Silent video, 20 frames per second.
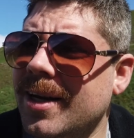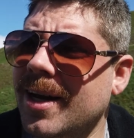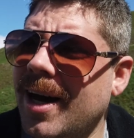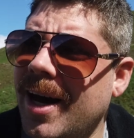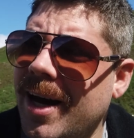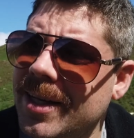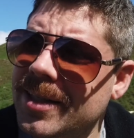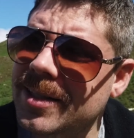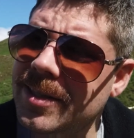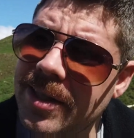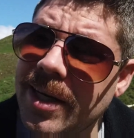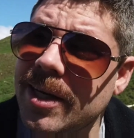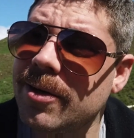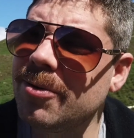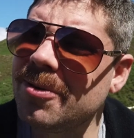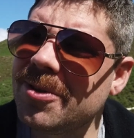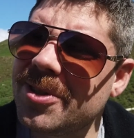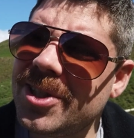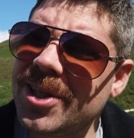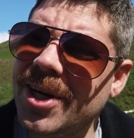not
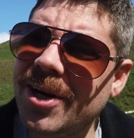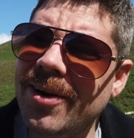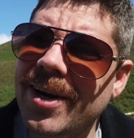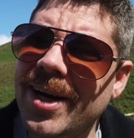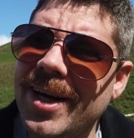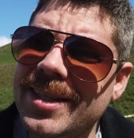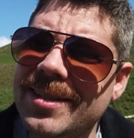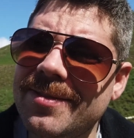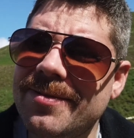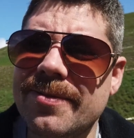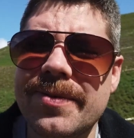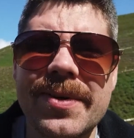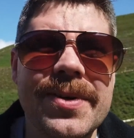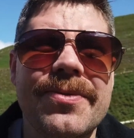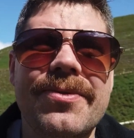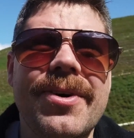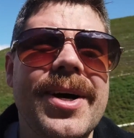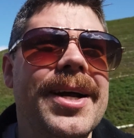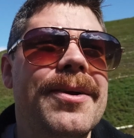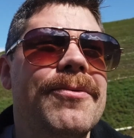sequel series
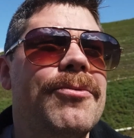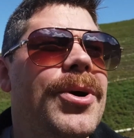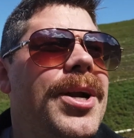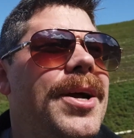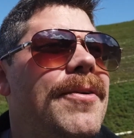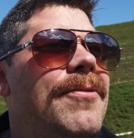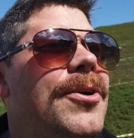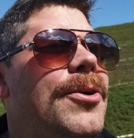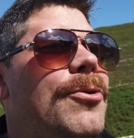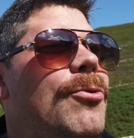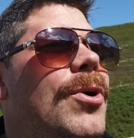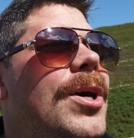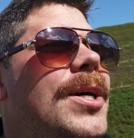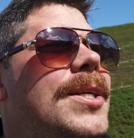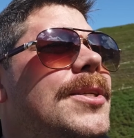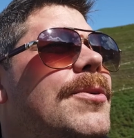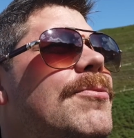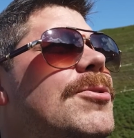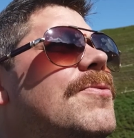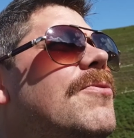fucking whatever it
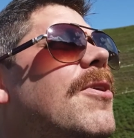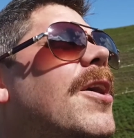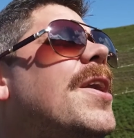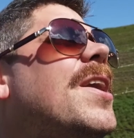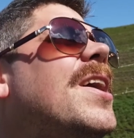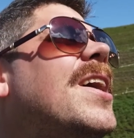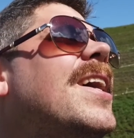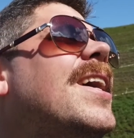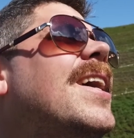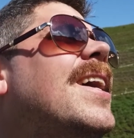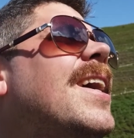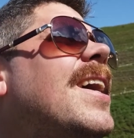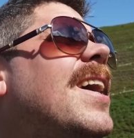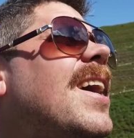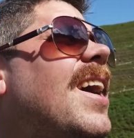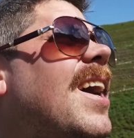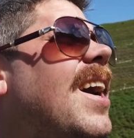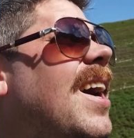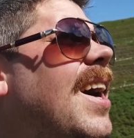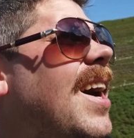was it was fun
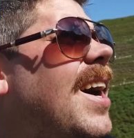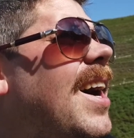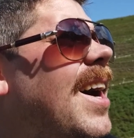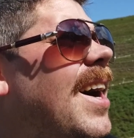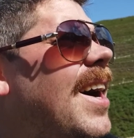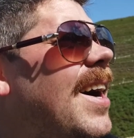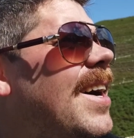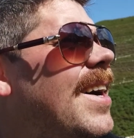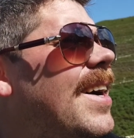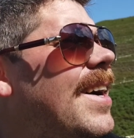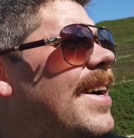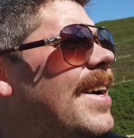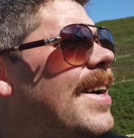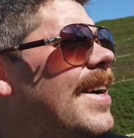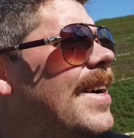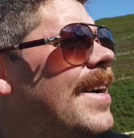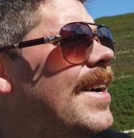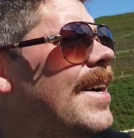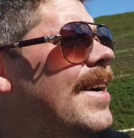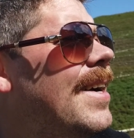uh,
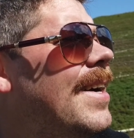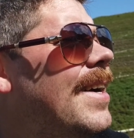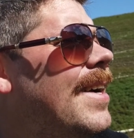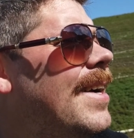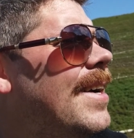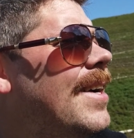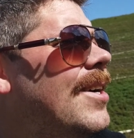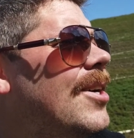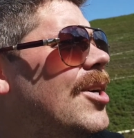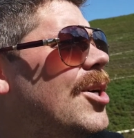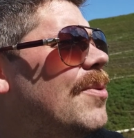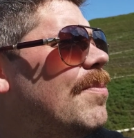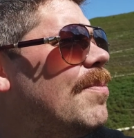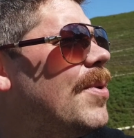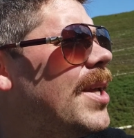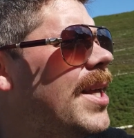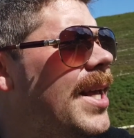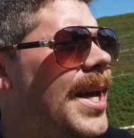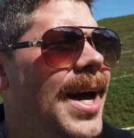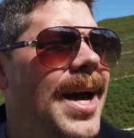
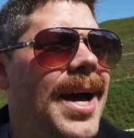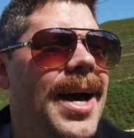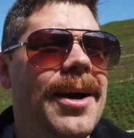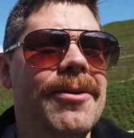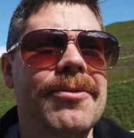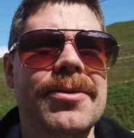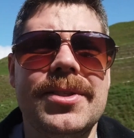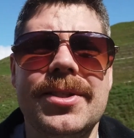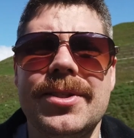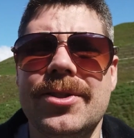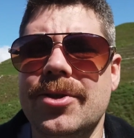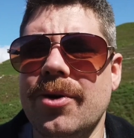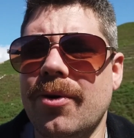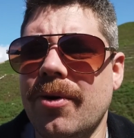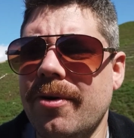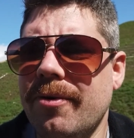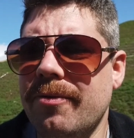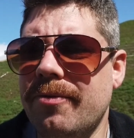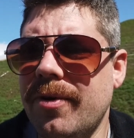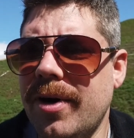but yeah it was
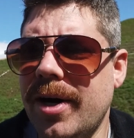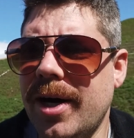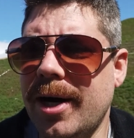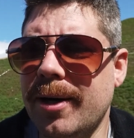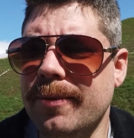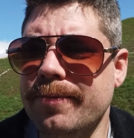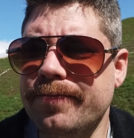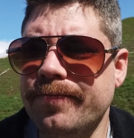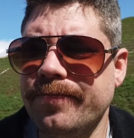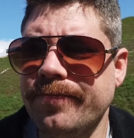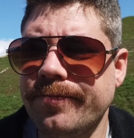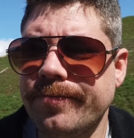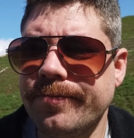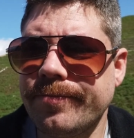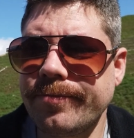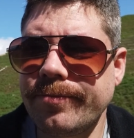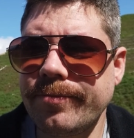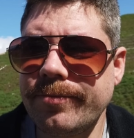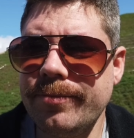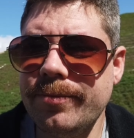sort of uh,
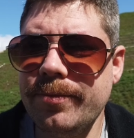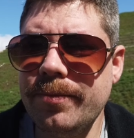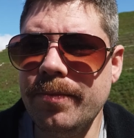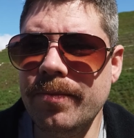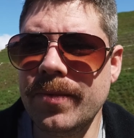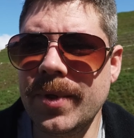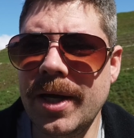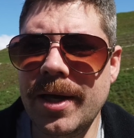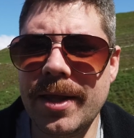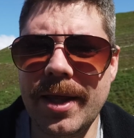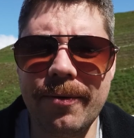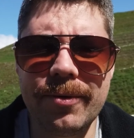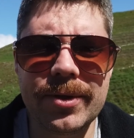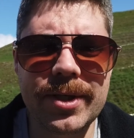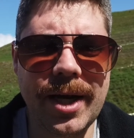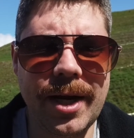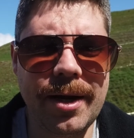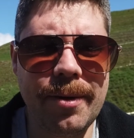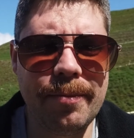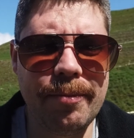that
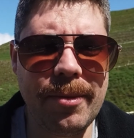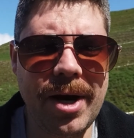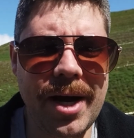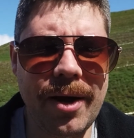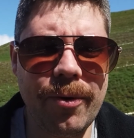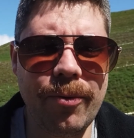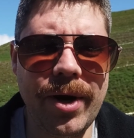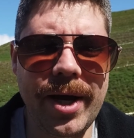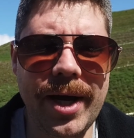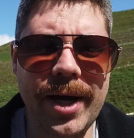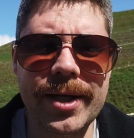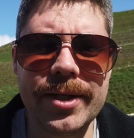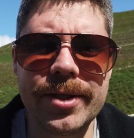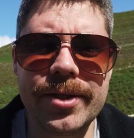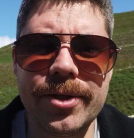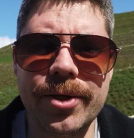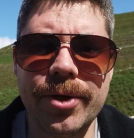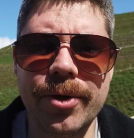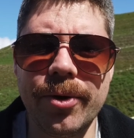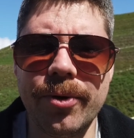was kind of my way
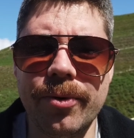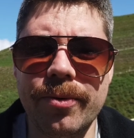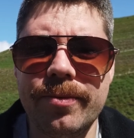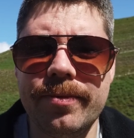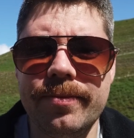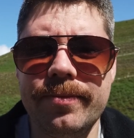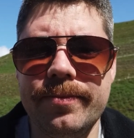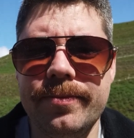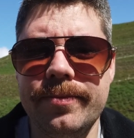to